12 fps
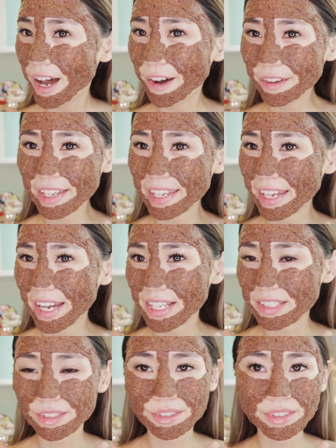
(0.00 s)
Okay
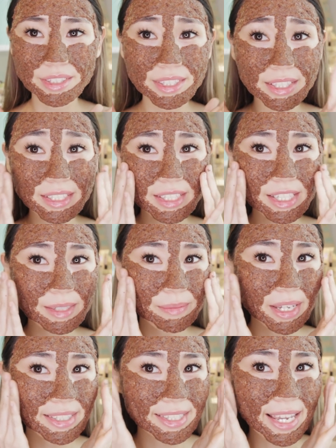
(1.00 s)
guys, so this is
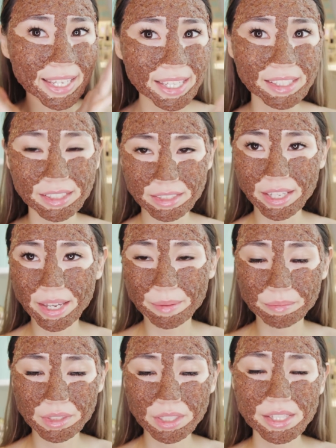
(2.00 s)
my second attempt.